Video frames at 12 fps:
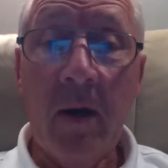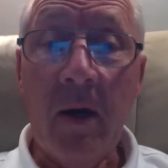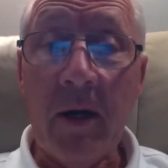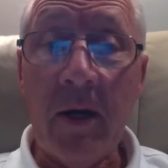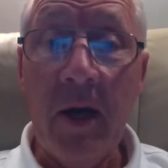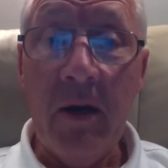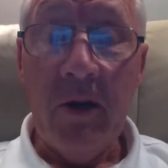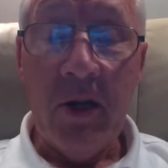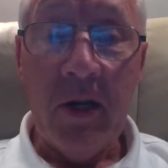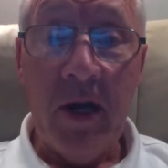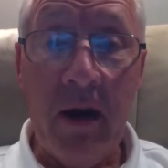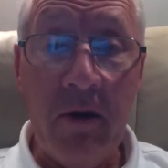I can only
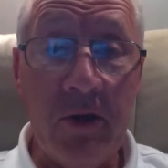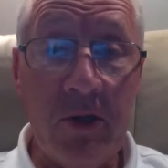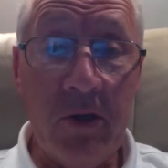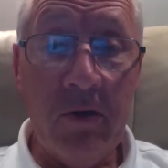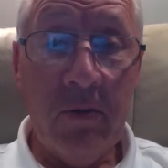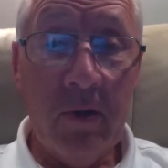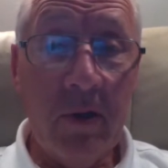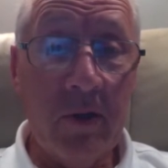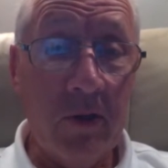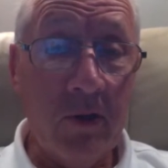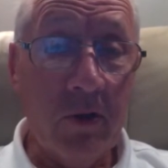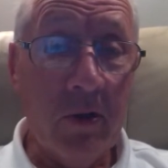encourage you to
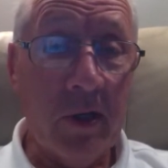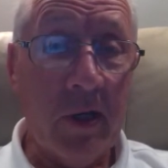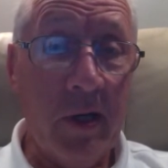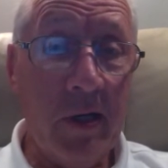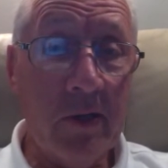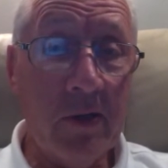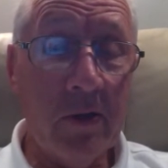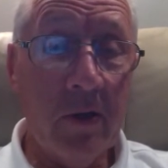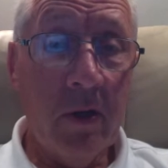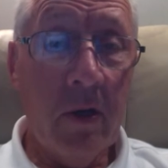join the cadets.